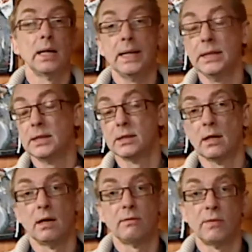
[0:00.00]
He's
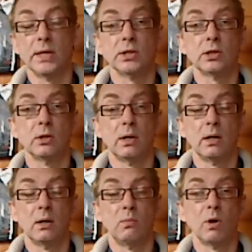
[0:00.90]
a French
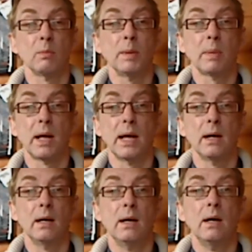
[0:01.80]
rugby
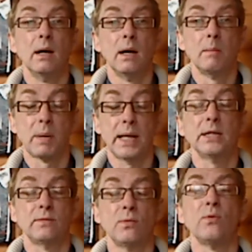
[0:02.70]
player,
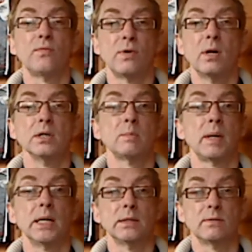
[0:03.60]
plays for France,
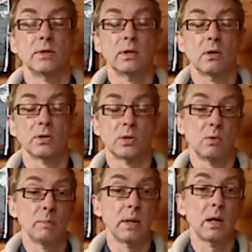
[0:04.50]
plays for Gloucester
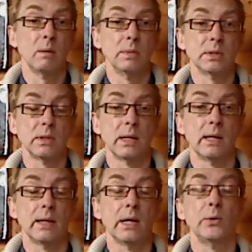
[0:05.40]
Rugby Club as
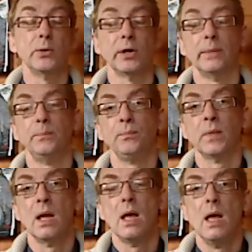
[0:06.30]
their hooker.
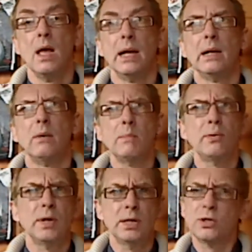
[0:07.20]
Now I'm
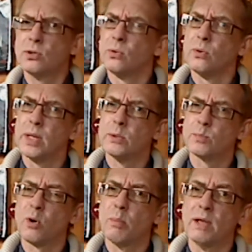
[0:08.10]
pretty sure there was
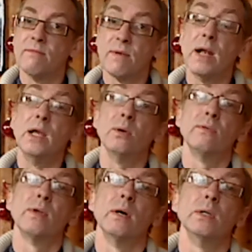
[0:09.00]
probably a value
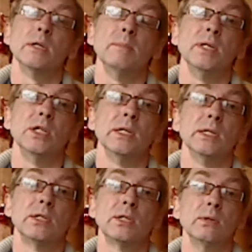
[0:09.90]
of those
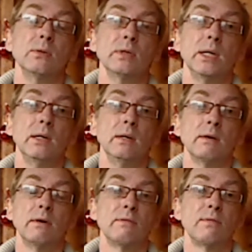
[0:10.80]
images to the
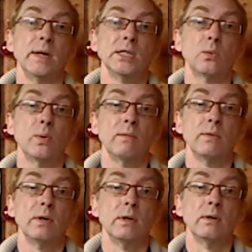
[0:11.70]
French
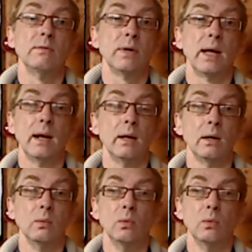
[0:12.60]
equivalent of hello